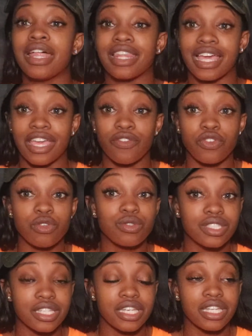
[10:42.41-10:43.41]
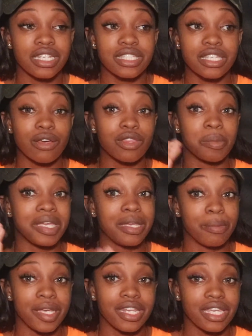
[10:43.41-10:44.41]
Like, if you sin, tell them
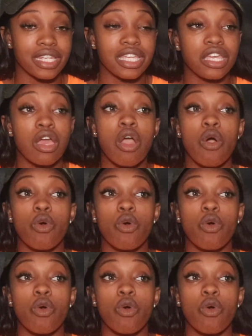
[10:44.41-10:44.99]
immediately,